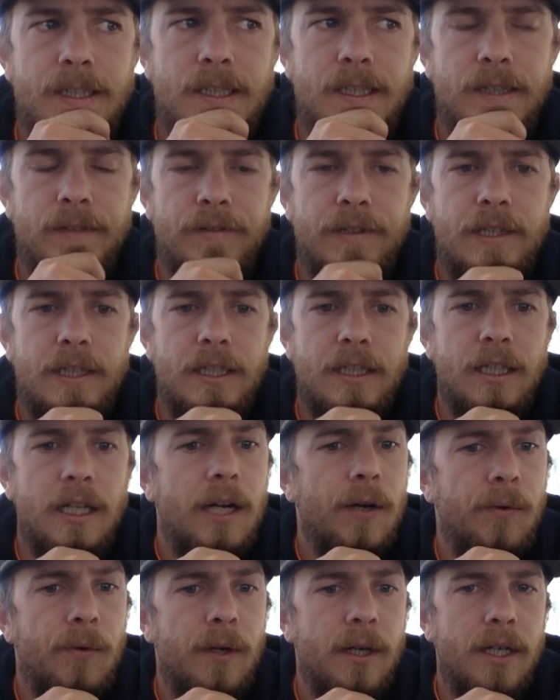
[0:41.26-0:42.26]
everything
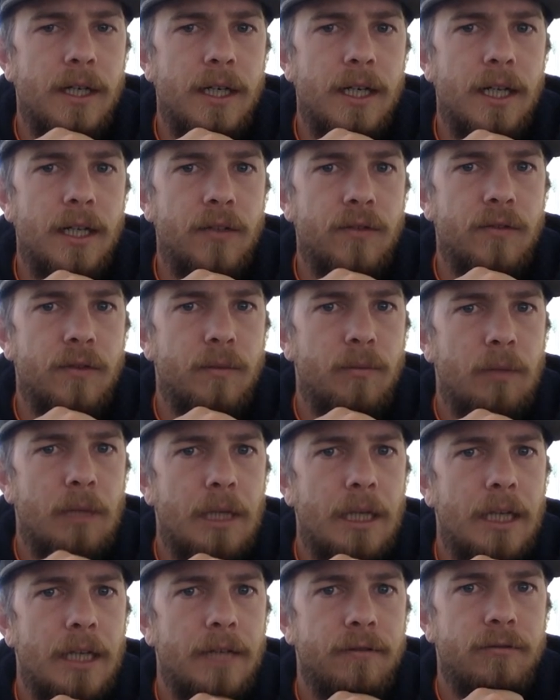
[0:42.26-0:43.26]
that I wanted out of
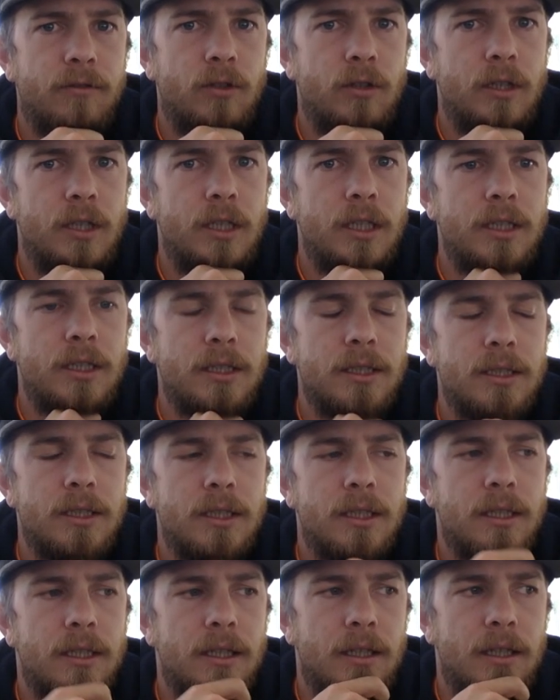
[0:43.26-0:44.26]
applying for it,
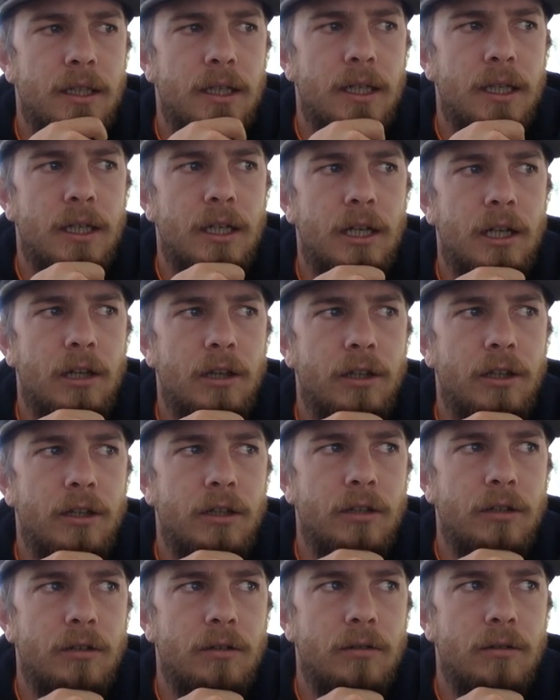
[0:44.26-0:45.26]

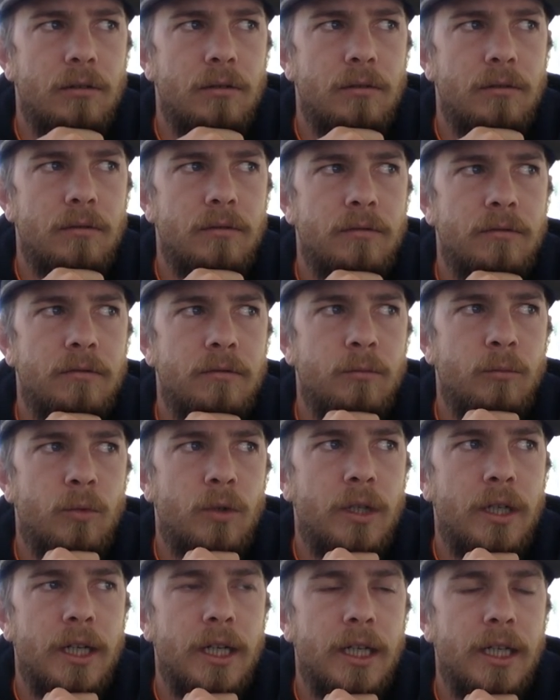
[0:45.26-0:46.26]
although from
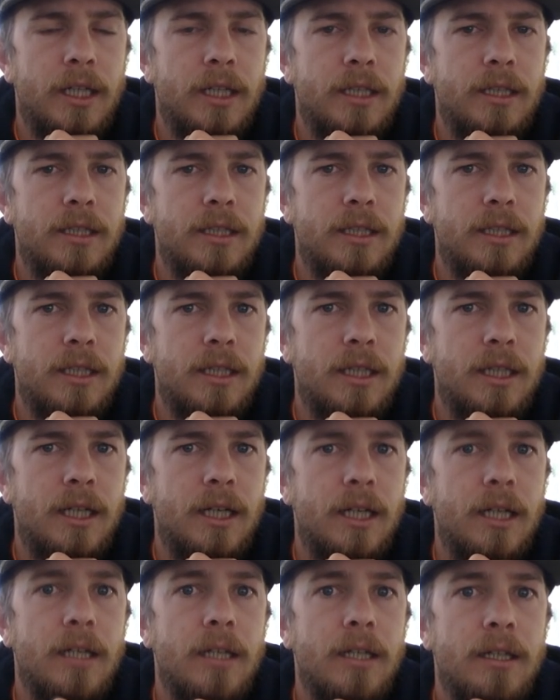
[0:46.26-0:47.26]
what I can tell,
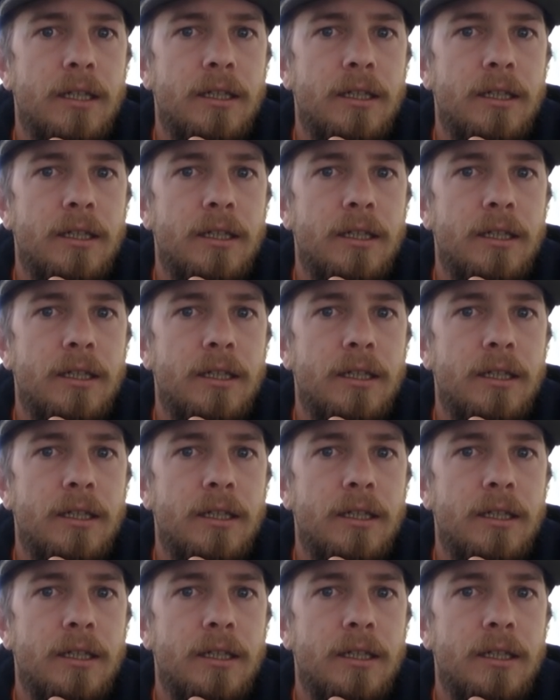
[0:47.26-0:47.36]
I